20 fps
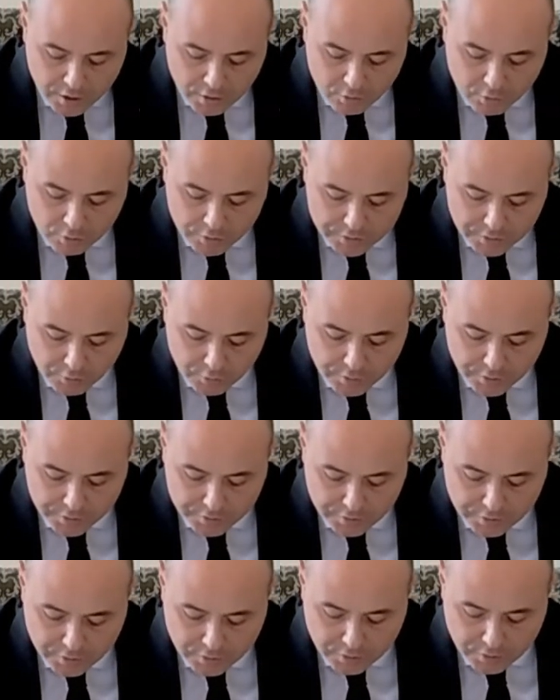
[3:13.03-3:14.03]
or
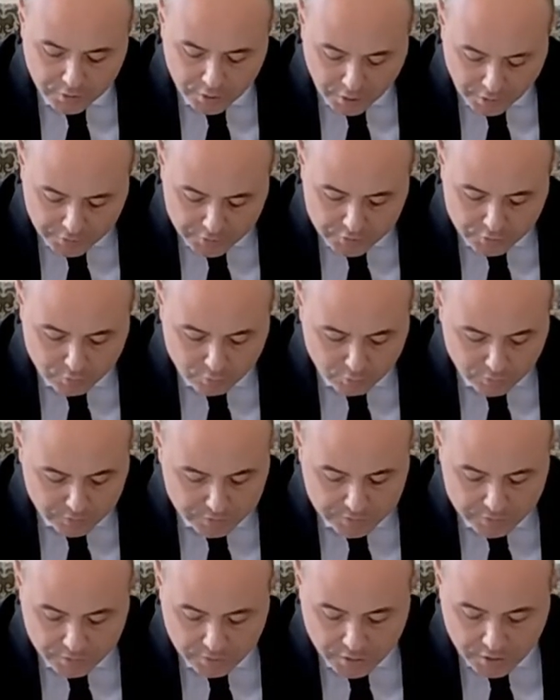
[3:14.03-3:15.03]
theoretical high
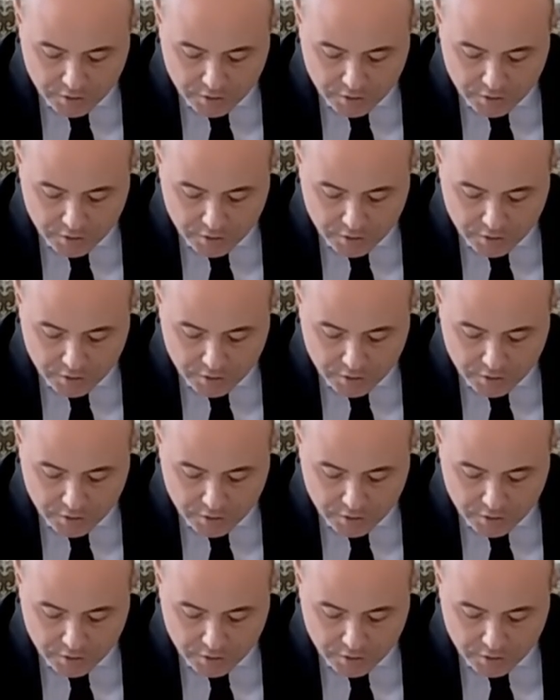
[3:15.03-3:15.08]
schools.